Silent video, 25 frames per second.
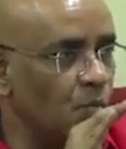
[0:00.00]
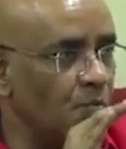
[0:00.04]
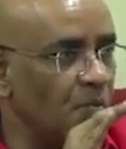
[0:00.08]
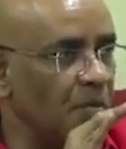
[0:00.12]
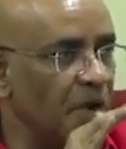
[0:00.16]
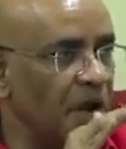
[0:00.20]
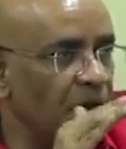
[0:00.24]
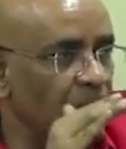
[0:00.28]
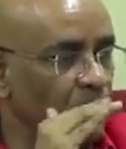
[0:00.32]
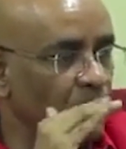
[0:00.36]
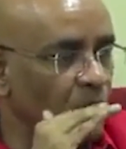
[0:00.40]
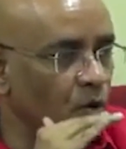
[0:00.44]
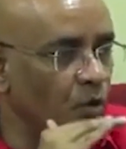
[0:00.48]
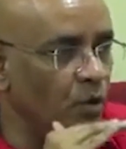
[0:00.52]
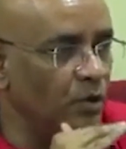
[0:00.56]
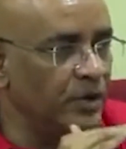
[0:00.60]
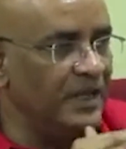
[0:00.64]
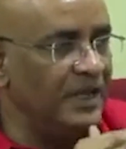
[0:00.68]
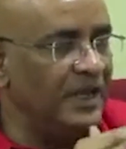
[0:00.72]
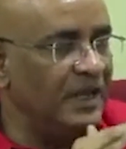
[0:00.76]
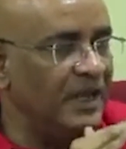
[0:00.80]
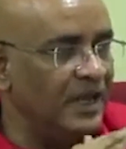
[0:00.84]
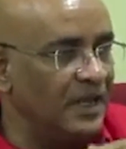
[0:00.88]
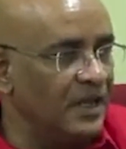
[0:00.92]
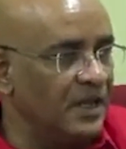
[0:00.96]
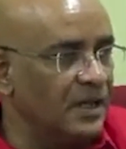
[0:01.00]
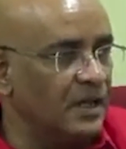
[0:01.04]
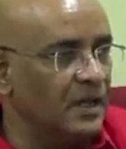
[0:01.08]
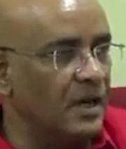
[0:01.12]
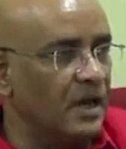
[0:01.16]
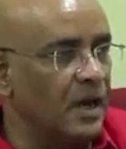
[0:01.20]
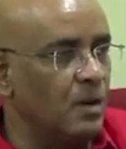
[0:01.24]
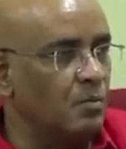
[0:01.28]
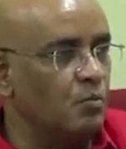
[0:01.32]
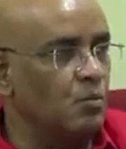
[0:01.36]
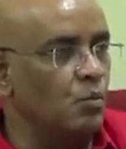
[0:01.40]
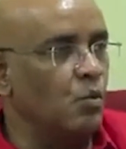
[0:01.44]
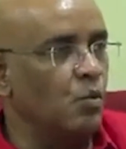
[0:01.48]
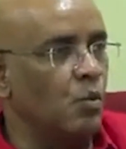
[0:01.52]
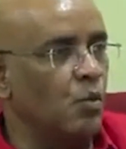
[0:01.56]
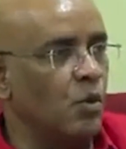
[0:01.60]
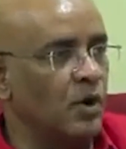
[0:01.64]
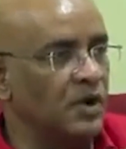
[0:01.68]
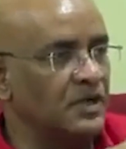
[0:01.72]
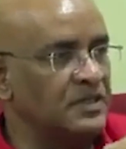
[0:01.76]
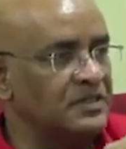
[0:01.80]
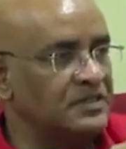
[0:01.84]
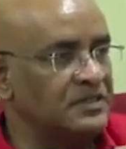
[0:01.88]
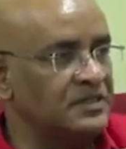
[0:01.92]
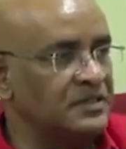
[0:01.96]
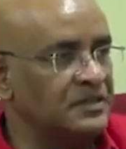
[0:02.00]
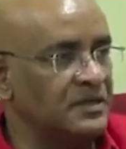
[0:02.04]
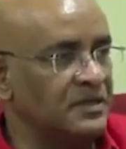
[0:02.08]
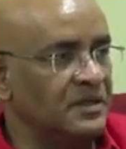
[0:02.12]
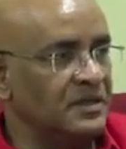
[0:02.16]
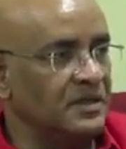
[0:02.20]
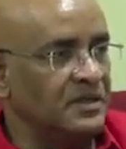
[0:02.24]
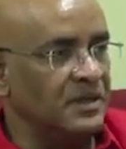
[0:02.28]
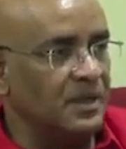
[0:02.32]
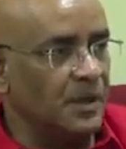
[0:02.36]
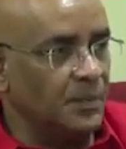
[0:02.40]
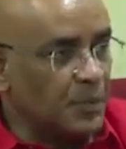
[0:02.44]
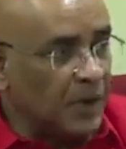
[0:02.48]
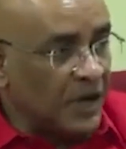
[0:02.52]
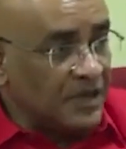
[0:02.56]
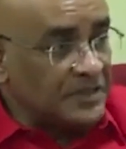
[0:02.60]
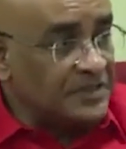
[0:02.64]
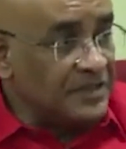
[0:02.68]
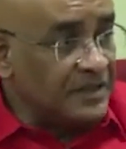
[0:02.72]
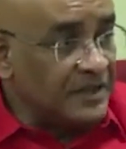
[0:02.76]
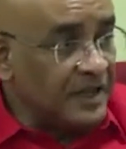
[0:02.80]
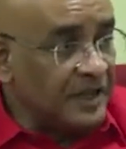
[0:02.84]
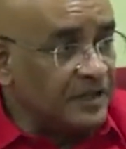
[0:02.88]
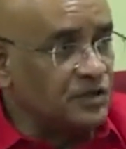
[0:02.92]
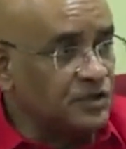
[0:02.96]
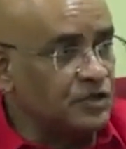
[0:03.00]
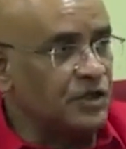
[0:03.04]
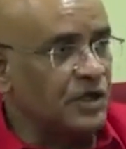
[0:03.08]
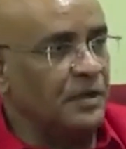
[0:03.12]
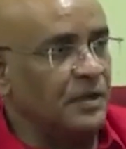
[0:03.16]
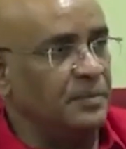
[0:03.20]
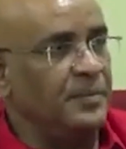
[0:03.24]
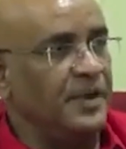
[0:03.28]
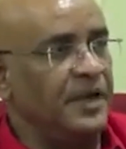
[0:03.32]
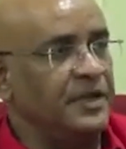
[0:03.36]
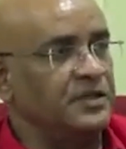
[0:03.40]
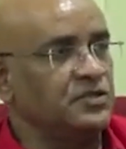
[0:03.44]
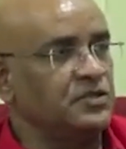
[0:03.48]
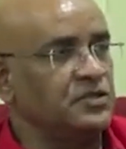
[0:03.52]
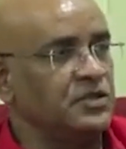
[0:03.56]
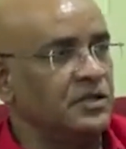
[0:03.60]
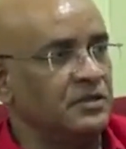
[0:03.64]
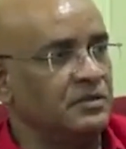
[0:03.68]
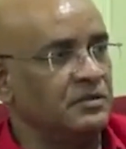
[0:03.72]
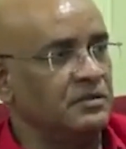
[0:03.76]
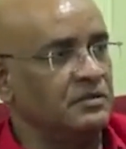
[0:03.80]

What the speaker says: my only income was the presidential pension.